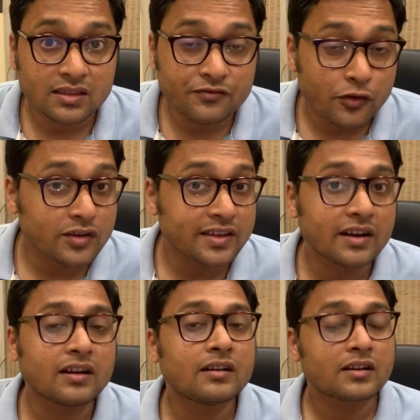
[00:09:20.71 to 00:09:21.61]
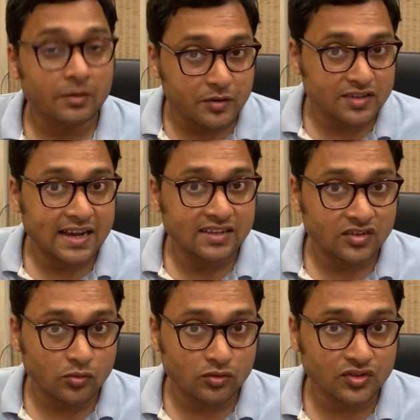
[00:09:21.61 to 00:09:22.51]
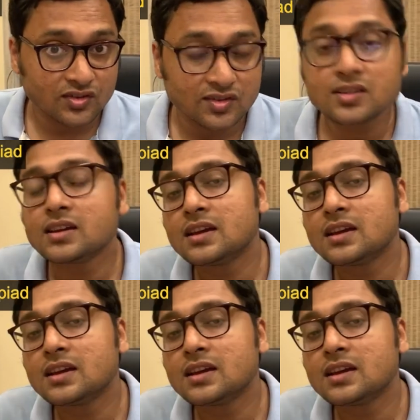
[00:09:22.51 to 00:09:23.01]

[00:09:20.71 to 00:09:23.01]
for their computer science courses.